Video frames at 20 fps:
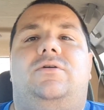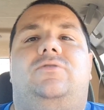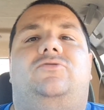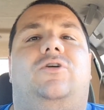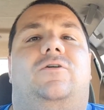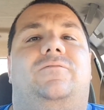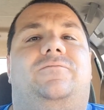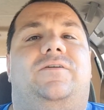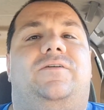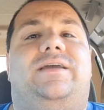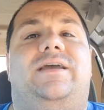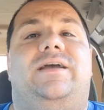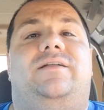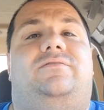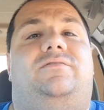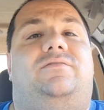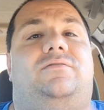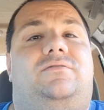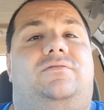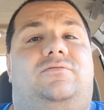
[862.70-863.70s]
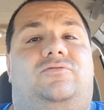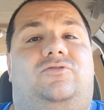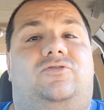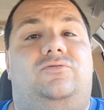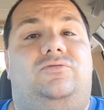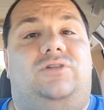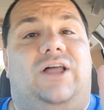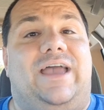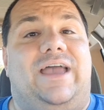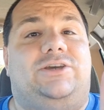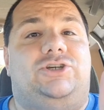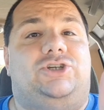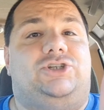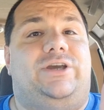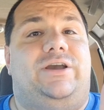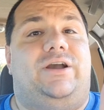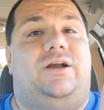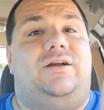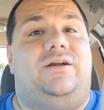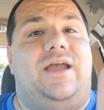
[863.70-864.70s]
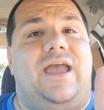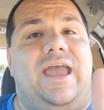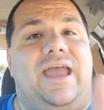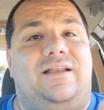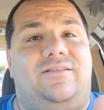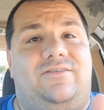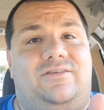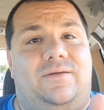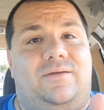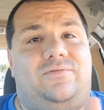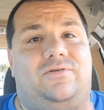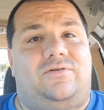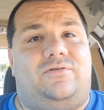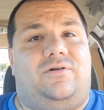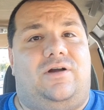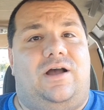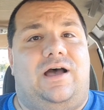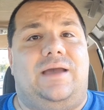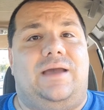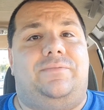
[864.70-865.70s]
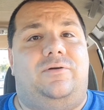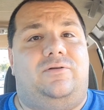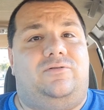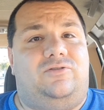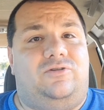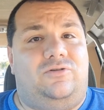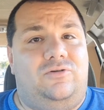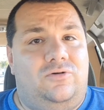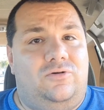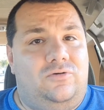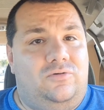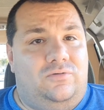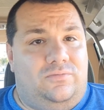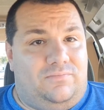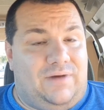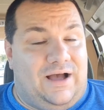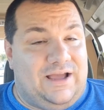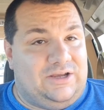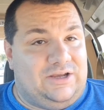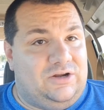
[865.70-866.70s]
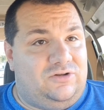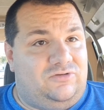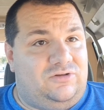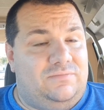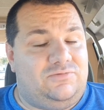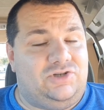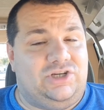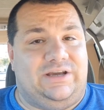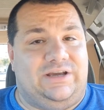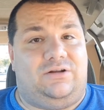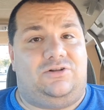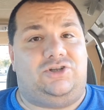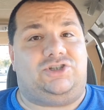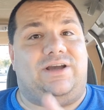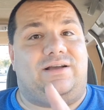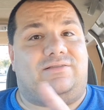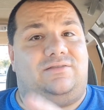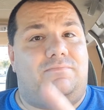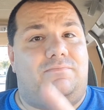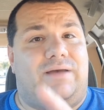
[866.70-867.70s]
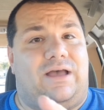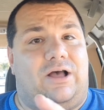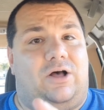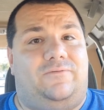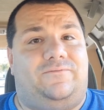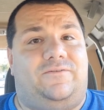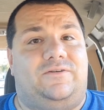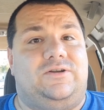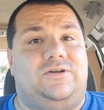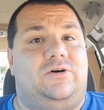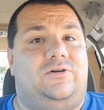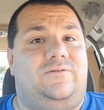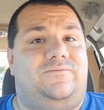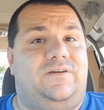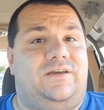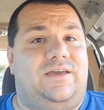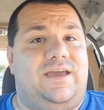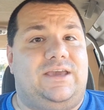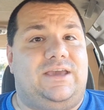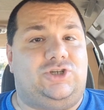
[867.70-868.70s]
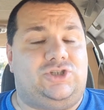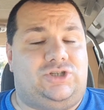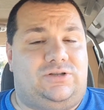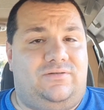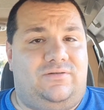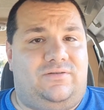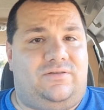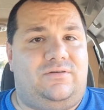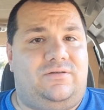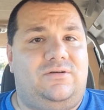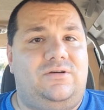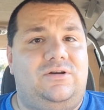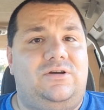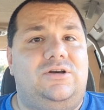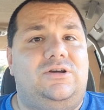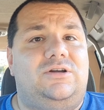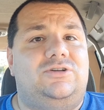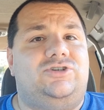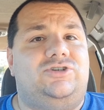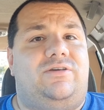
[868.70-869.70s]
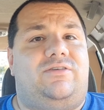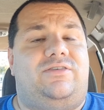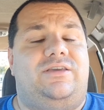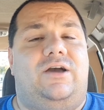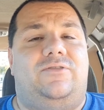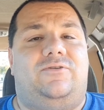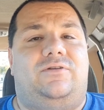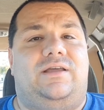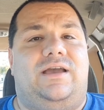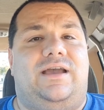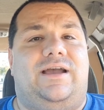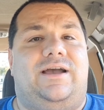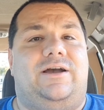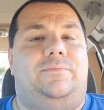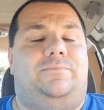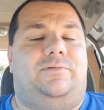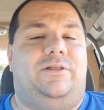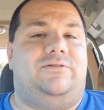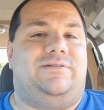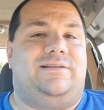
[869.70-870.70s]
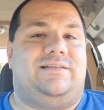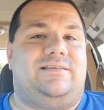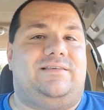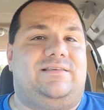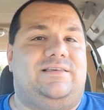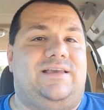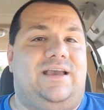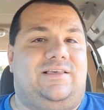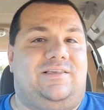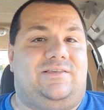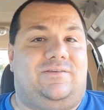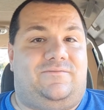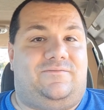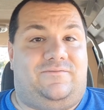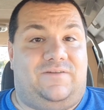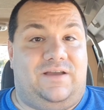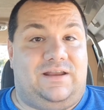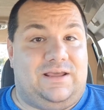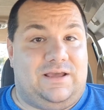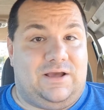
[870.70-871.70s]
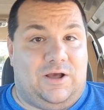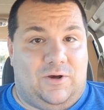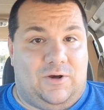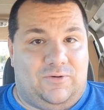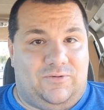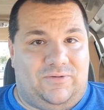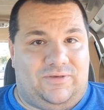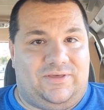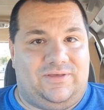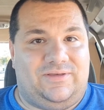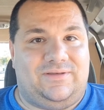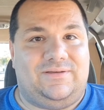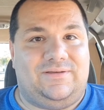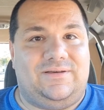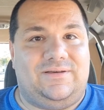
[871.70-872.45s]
Don't forget to like, share, and subscribe to my YouTube channel. Check the bell for notifications. Just the other day, I uploaded 6 videos,